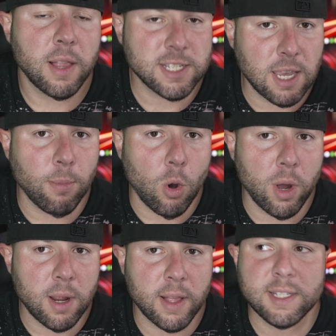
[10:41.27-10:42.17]
Let's keep
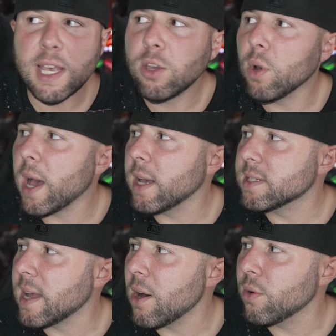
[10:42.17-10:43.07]
going, and let's take you guys
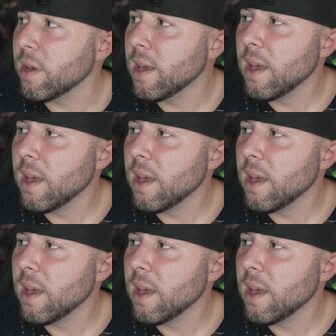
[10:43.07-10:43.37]
down